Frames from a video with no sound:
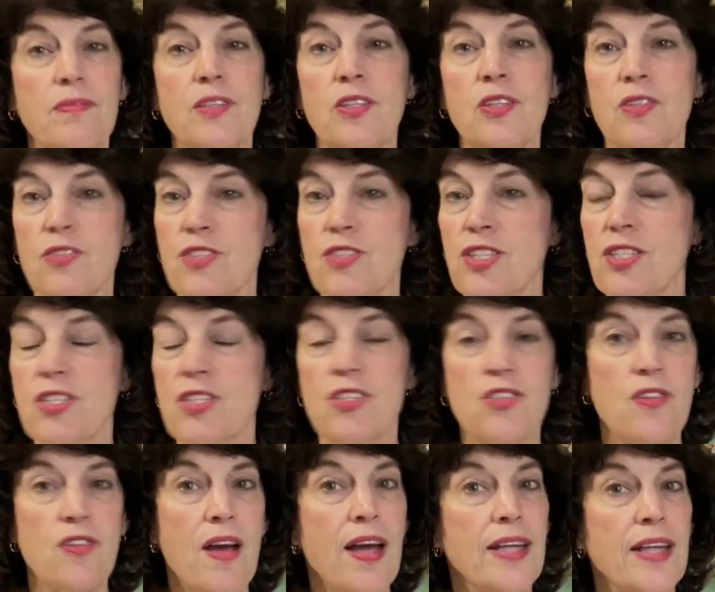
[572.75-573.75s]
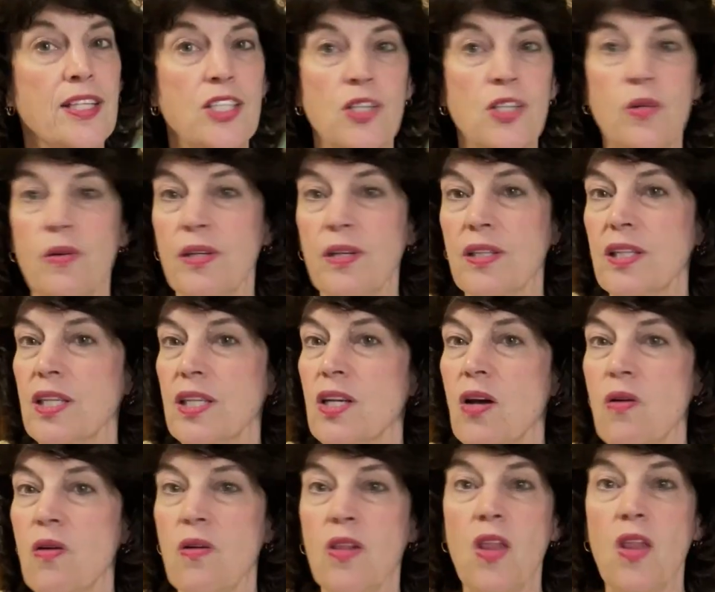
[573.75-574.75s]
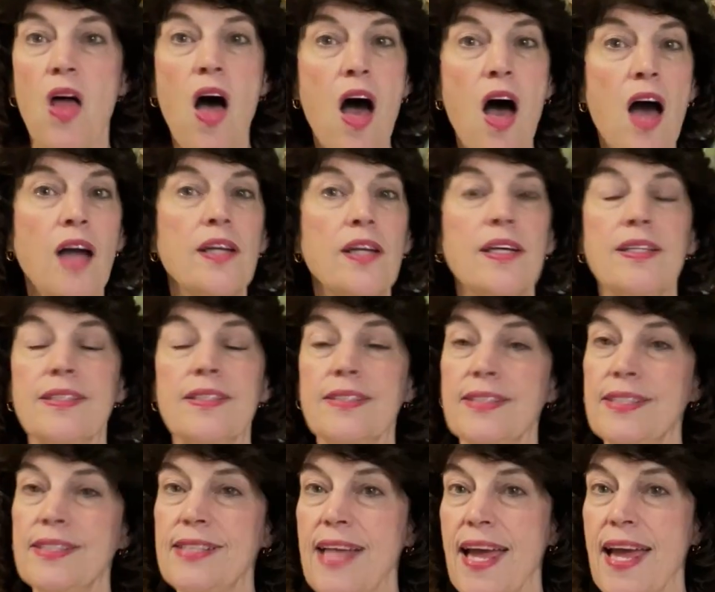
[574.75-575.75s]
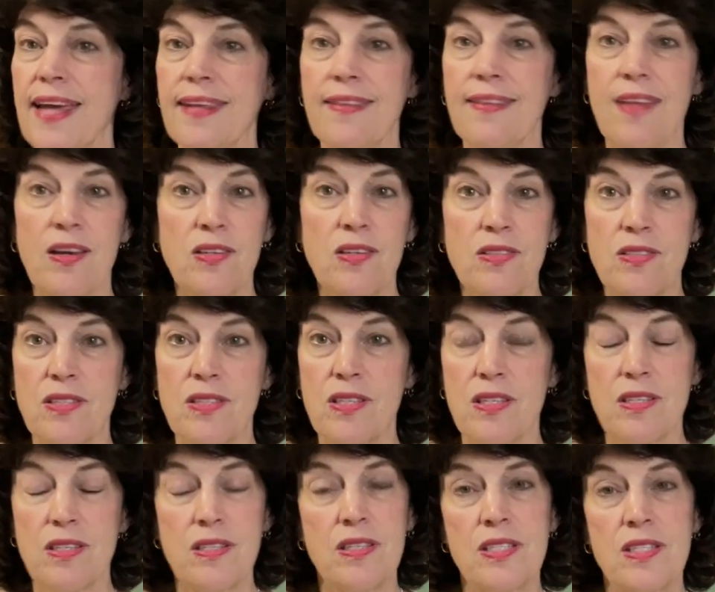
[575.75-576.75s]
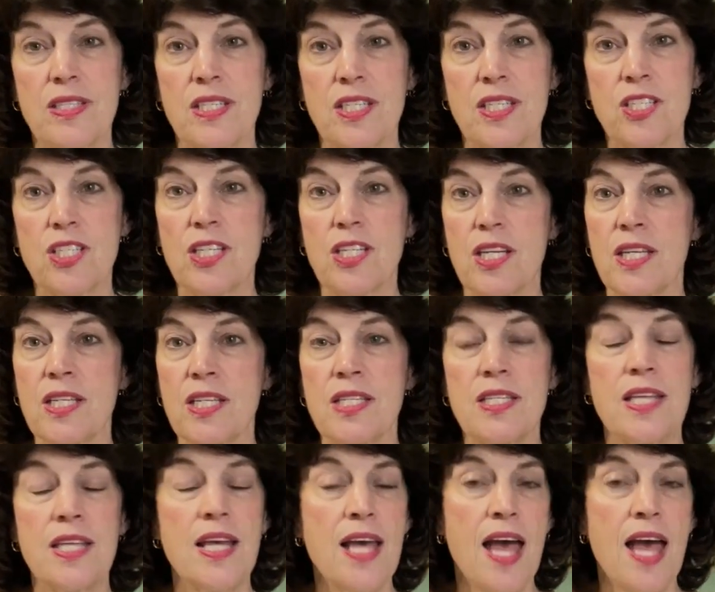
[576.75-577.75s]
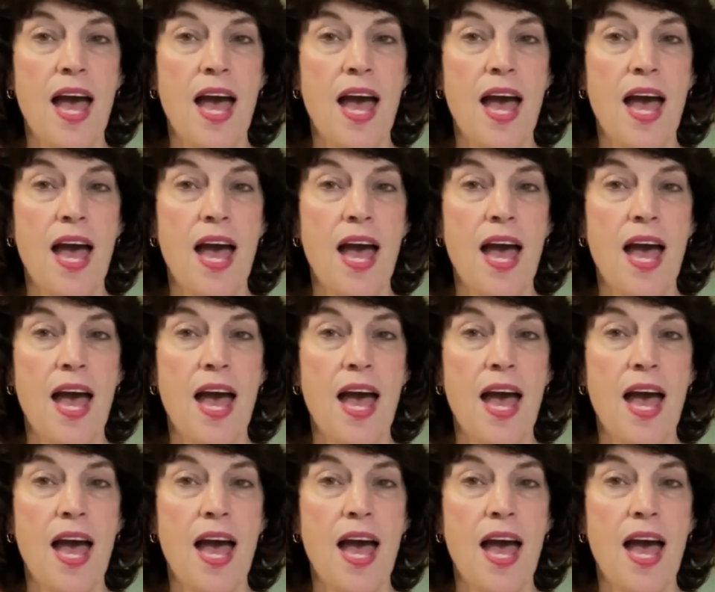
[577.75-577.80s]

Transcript: You're just trying to quickly go along, take those stitches,